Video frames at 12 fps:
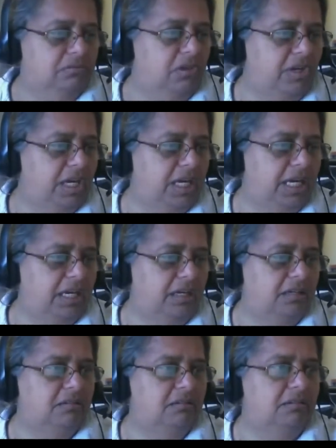Okay.
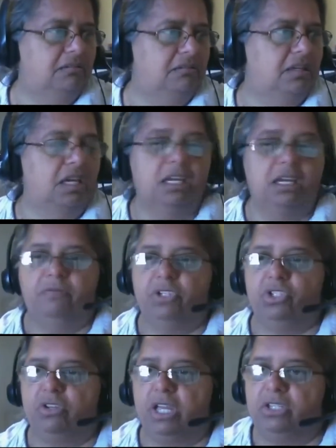We
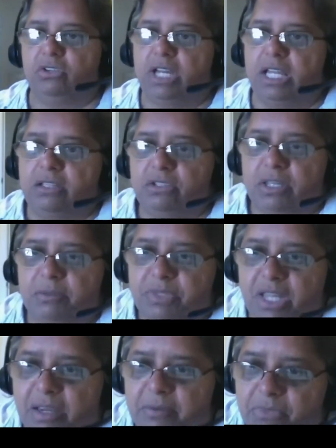should get together
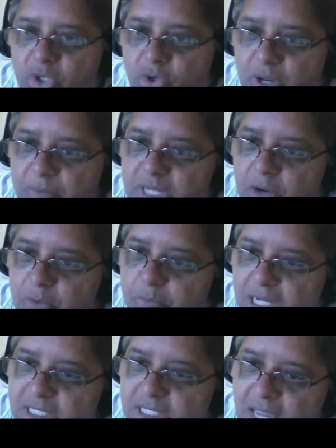sometime. Do you come down
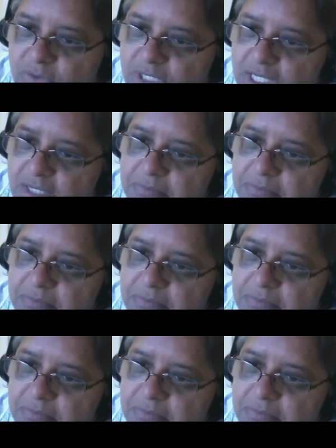Bucks County?